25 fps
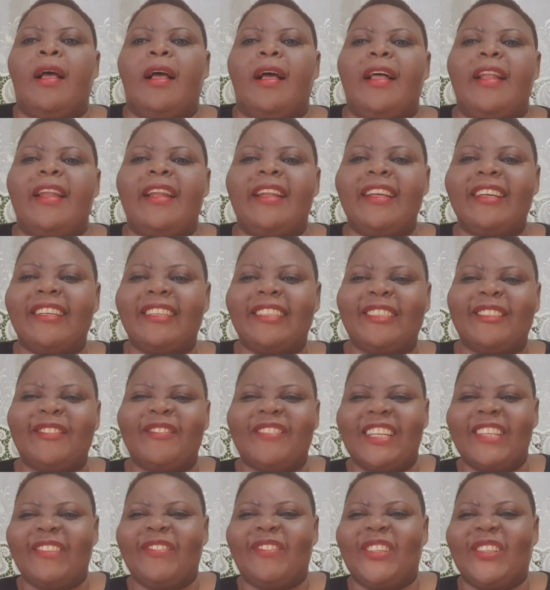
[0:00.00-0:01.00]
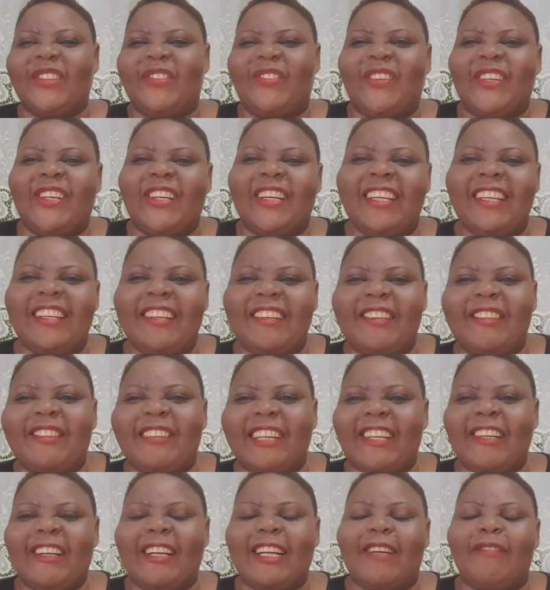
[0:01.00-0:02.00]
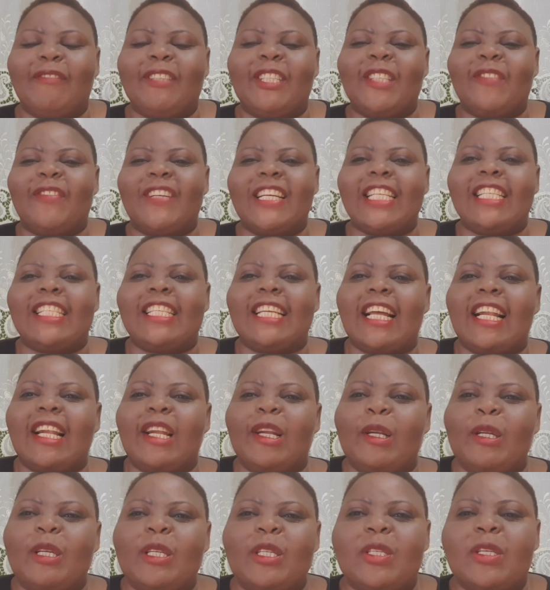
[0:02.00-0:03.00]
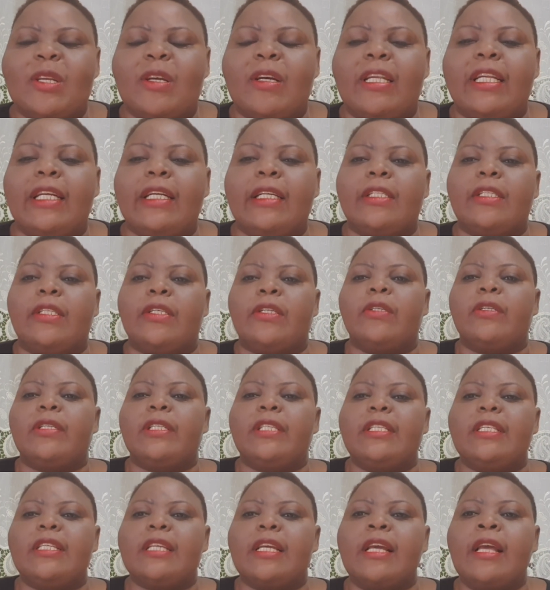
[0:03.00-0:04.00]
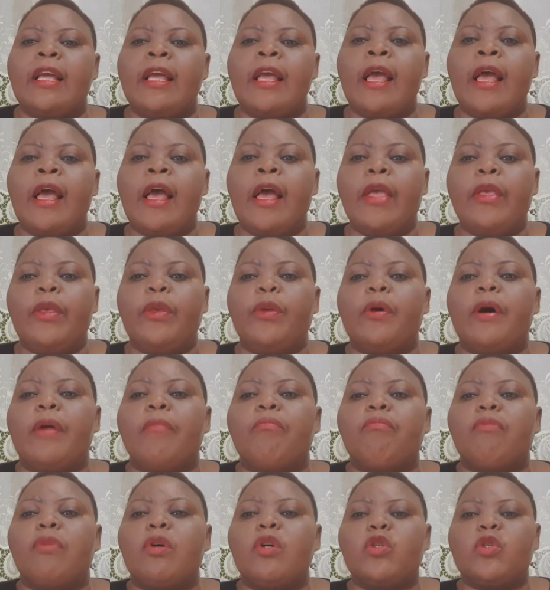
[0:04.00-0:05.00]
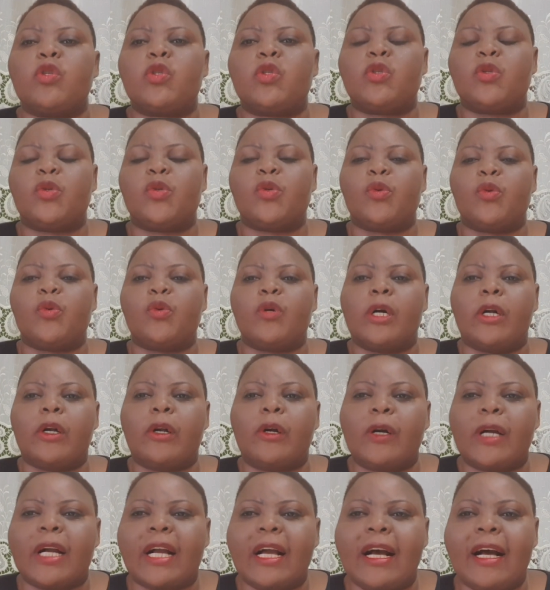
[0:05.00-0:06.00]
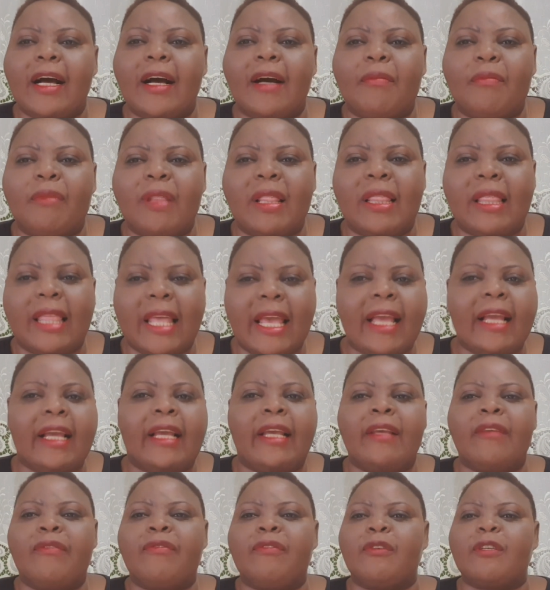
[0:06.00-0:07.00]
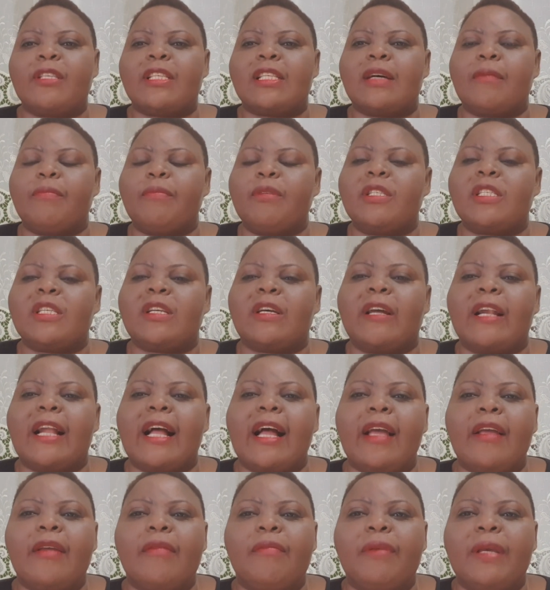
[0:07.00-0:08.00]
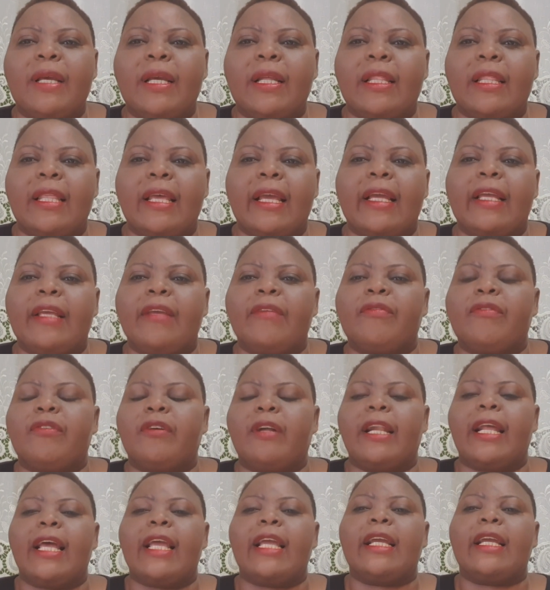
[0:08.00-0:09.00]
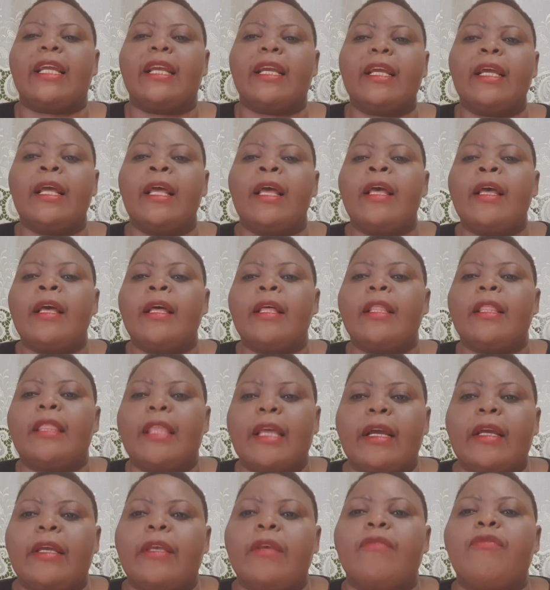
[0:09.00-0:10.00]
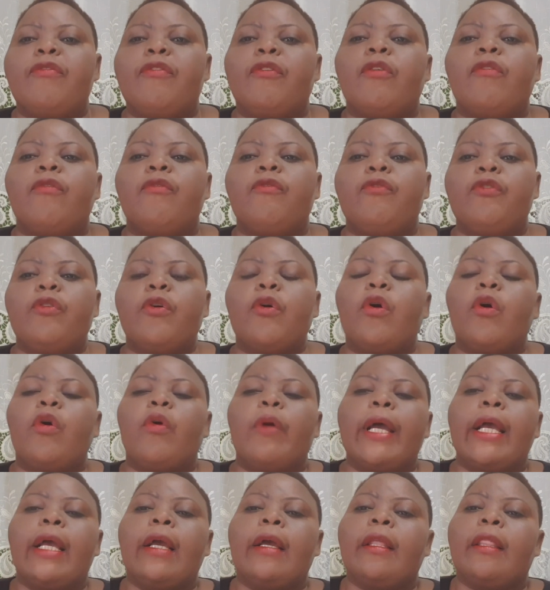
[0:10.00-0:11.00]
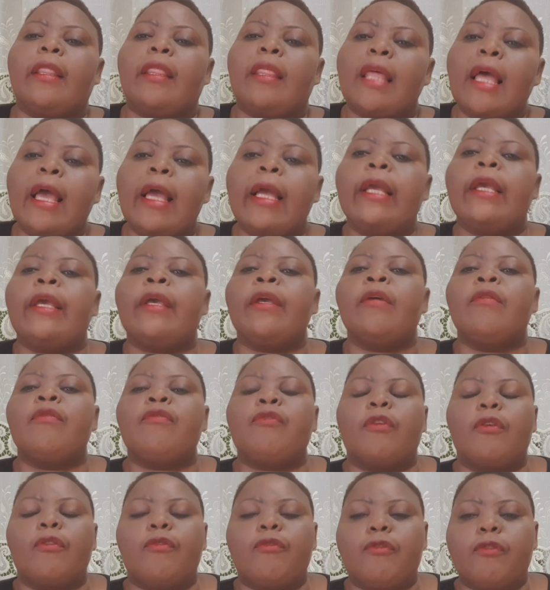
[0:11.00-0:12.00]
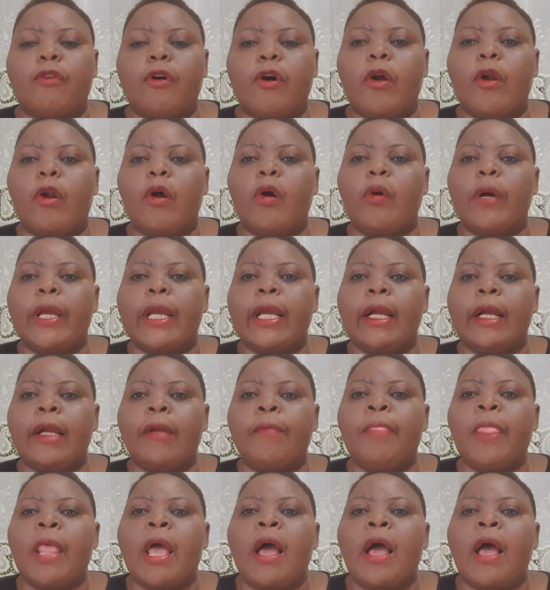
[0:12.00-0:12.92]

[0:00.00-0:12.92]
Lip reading: Hello, my people. Welcome to my channel. Always connect to you, G. You are most welcome. Thank you for subscribing. Thank you for liking. Thank you for viewing. Thank you for following.